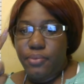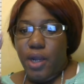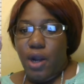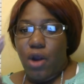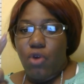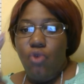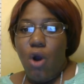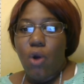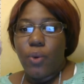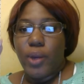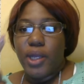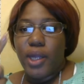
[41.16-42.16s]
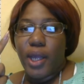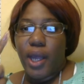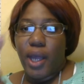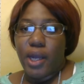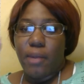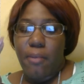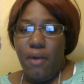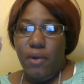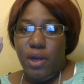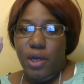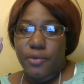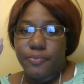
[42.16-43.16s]
that are growing in
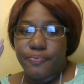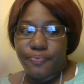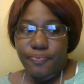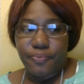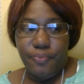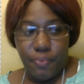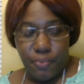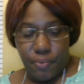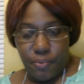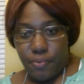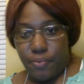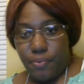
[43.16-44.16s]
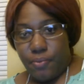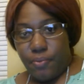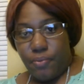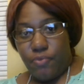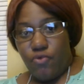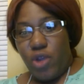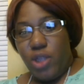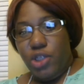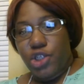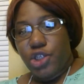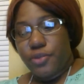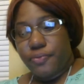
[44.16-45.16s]
America
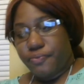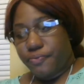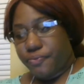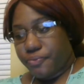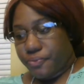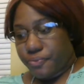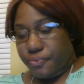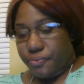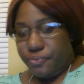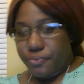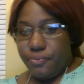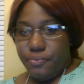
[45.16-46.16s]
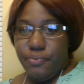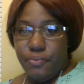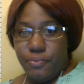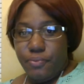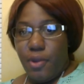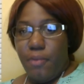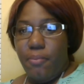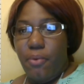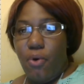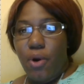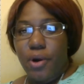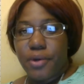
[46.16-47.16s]
rich and
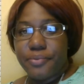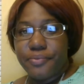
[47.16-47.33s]
poor.